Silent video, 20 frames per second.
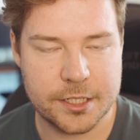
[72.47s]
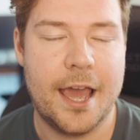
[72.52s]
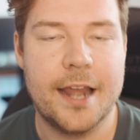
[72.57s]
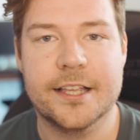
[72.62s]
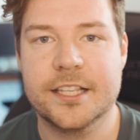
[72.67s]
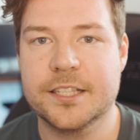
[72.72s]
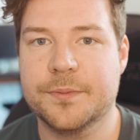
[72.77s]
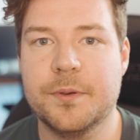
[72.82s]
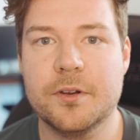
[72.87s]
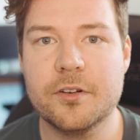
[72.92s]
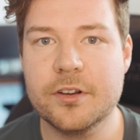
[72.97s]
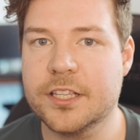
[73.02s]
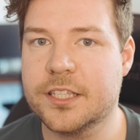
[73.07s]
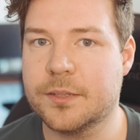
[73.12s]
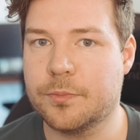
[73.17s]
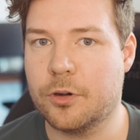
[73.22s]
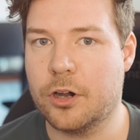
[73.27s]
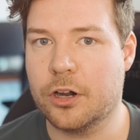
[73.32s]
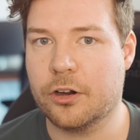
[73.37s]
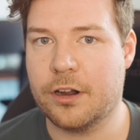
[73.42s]
An
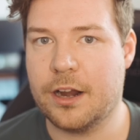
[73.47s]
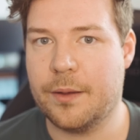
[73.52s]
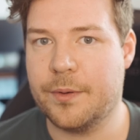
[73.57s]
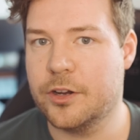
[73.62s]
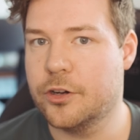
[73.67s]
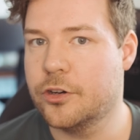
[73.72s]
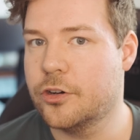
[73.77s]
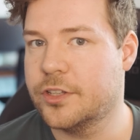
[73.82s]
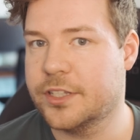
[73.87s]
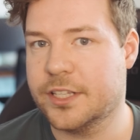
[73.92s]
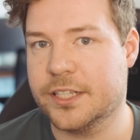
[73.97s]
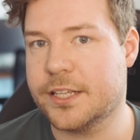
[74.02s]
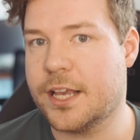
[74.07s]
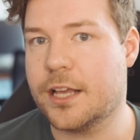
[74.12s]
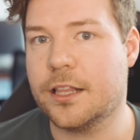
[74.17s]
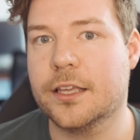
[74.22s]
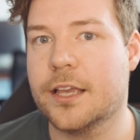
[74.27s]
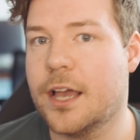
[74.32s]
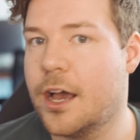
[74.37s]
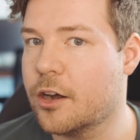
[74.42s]
experienced programmer who knows
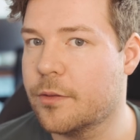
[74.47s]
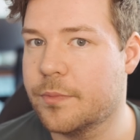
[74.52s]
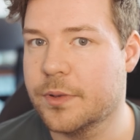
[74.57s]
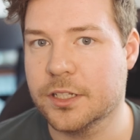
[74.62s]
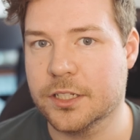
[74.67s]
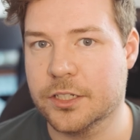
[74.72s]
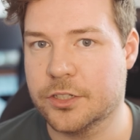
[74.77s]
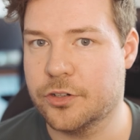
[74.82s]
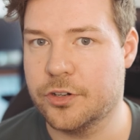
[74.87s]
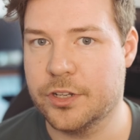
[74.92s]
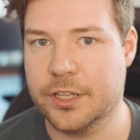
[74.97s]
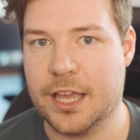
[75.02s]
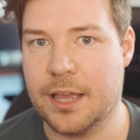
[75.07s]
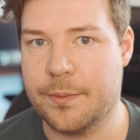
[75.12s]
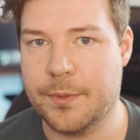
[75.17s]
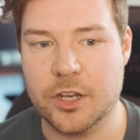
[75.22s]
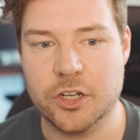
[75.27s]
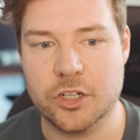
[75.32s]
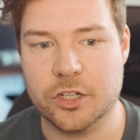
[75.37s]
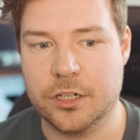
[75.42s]
exactly how to build a 2D
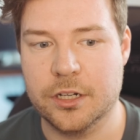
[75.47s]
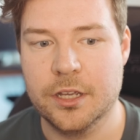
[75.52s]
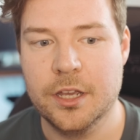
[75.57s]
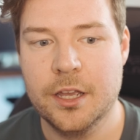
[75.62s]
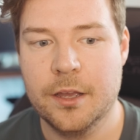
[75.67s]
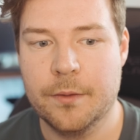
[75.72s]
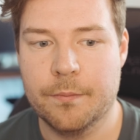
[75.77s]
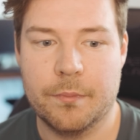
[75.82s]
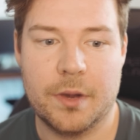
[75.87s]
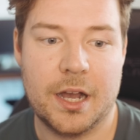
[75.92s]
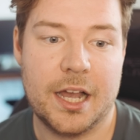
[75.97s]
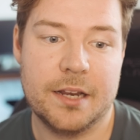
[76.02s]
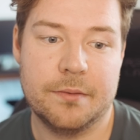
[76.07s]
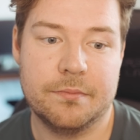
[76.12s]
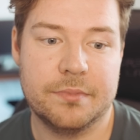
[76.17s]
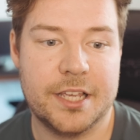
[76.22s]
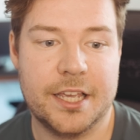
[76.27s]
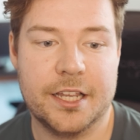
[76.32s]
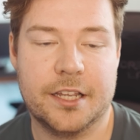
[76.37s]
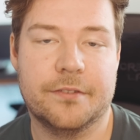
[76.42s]
game engine might
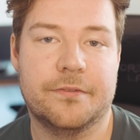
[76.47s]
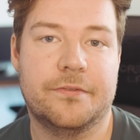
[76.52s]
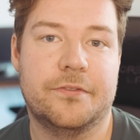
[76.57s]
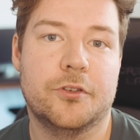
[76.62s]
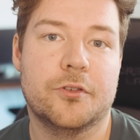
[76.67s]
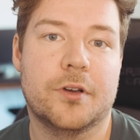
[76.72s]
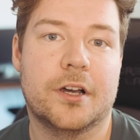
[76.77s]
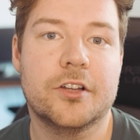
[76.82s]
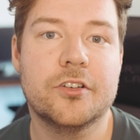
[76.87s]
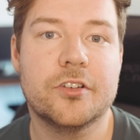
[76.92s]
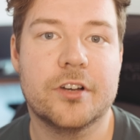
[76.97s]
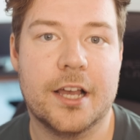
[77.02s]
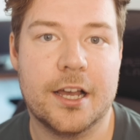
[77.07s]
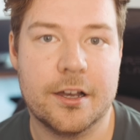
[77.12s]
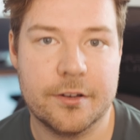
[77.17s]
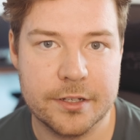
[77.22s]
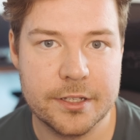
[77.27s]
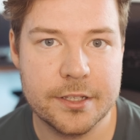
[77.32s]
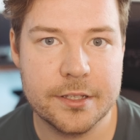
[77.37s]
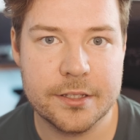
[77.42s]
take a few hundred
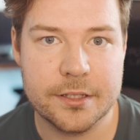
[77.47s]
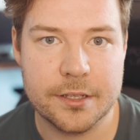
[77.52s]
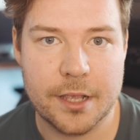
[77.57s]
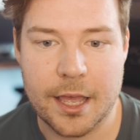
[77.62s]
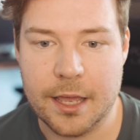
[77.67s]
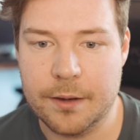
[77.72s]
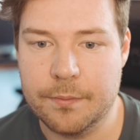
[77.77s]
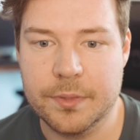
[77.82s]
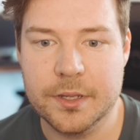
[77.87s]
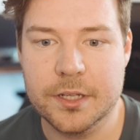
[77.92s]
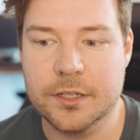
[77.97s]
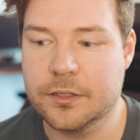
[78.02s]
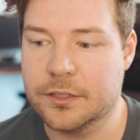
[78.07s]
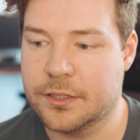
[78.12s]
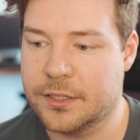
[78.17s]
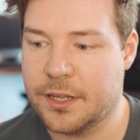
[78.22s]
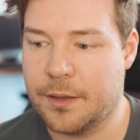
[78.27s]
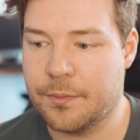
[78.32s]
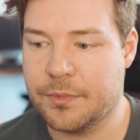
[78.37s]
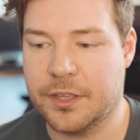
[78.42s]
hours and build
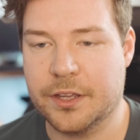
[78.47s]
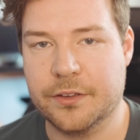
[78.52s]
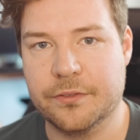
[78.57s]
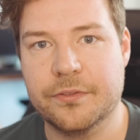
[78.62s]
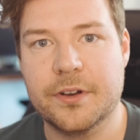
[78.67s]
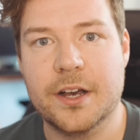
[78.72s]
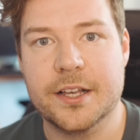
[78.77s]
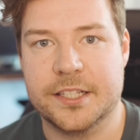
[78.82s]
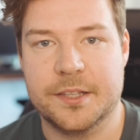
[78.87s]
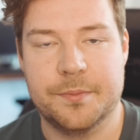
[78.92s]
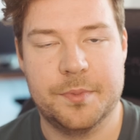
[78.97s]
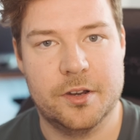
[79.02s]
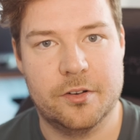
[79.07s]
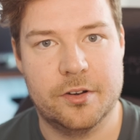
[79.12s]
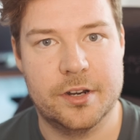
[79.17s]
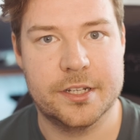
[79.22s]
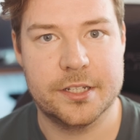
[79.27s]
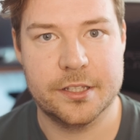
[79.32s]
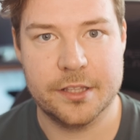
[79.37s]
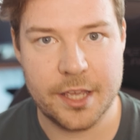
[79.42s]
something far
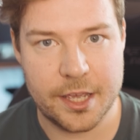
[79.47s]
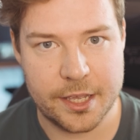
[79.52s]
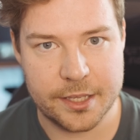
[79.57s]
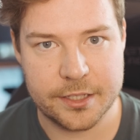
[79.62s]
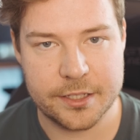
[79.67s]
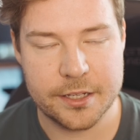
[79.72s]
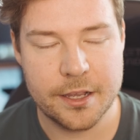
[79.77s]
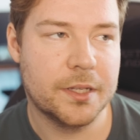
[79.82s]
superior to this.